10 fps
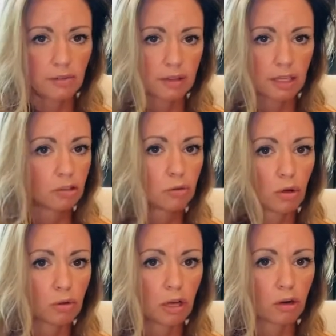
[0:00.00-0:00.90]
and that you
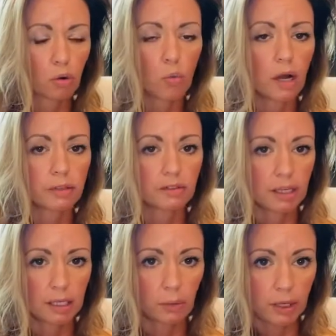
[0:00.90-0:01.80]
no longer want
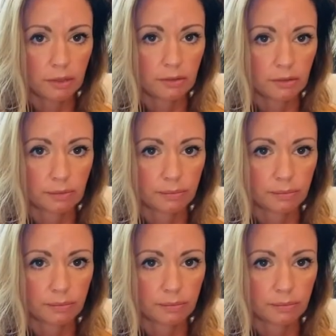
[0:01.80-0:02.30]
anyways.